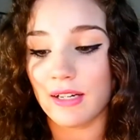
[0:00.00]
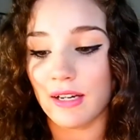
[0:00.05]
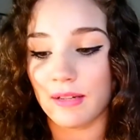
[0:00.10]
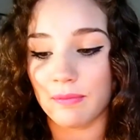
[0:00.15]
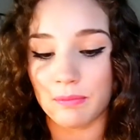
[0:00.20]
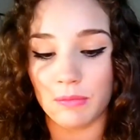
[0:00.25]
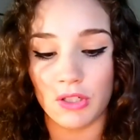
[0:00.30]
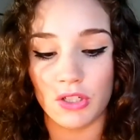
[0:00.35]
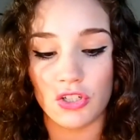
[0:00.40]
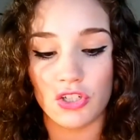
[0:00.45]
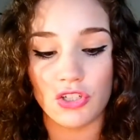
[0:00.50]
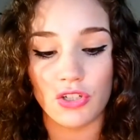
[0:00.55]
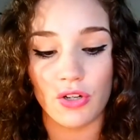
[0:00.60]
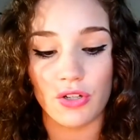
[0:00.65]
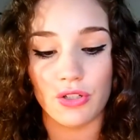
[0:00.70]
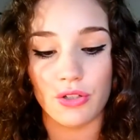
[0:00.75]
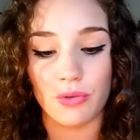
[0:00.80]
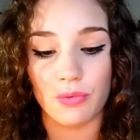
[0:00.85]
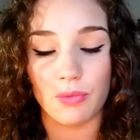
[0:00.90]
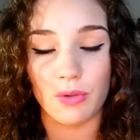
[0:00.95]
and I'm going to show
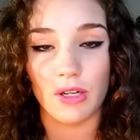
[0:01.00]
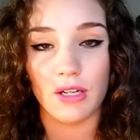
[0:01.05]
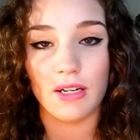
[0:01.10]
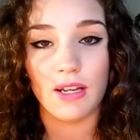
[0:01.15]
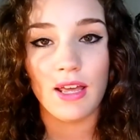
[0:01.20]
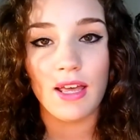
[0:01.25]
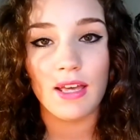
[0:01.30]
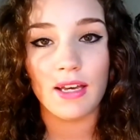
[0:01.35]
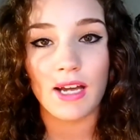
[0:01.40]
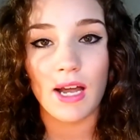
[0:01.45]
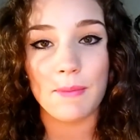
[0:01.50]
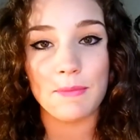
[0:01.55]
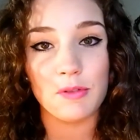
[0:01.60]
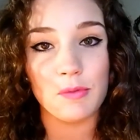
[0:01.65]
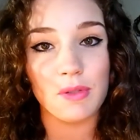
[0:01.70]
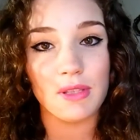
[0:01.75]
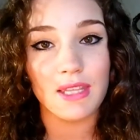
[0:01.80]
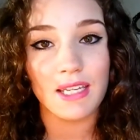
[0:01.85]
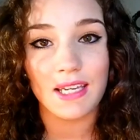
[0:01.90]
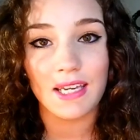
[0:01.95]
you what
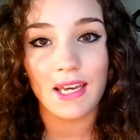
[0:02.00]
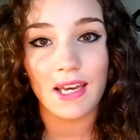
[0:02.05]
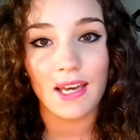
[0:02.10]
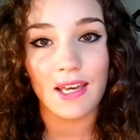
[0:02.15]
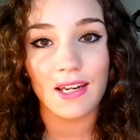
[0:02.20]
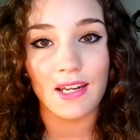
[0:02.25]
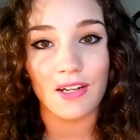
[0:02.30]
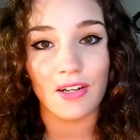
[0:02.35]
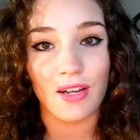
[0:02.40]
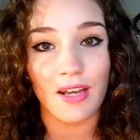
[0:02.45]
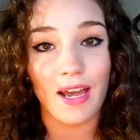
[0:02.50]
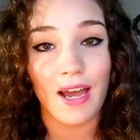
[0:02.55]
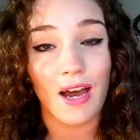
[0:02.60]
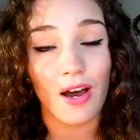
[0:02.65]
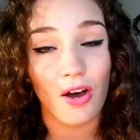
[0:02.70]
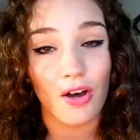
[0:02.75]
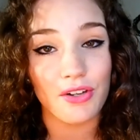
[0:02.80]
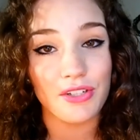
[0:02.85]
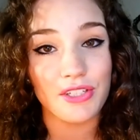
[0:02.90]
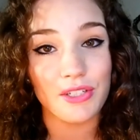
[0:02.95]
comes with the kit and
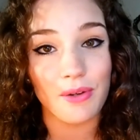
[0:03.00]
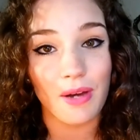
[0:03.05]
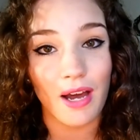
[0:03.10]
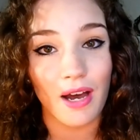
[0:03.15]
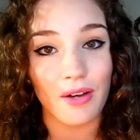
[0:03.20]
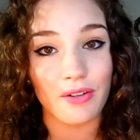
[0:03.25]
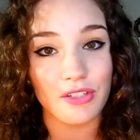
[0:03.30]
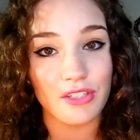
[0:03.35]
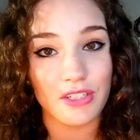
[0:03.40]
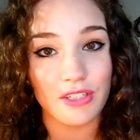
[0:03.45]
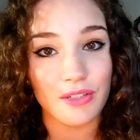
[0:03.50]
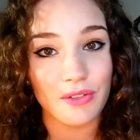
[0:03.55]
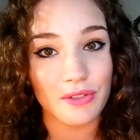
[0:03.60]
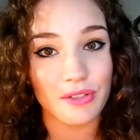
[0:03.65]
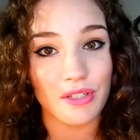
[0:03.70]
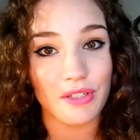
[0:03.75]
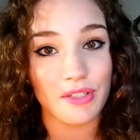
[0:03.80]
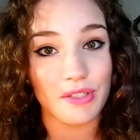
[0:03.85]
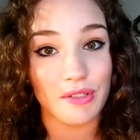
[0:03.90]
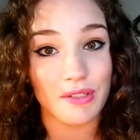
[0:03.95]
also how to use this,